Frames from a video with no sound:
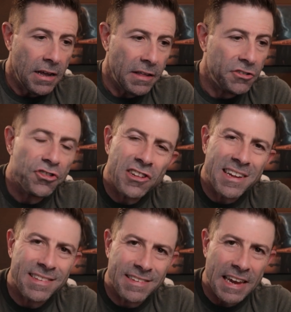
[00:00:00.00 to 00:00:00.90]
that it's just
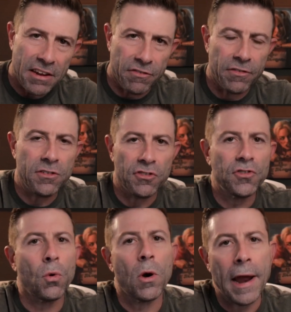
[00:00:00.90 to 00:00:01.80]
not safe to
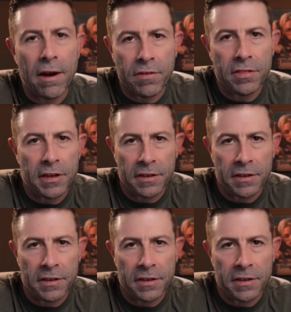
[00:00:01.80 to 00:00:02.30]
store everything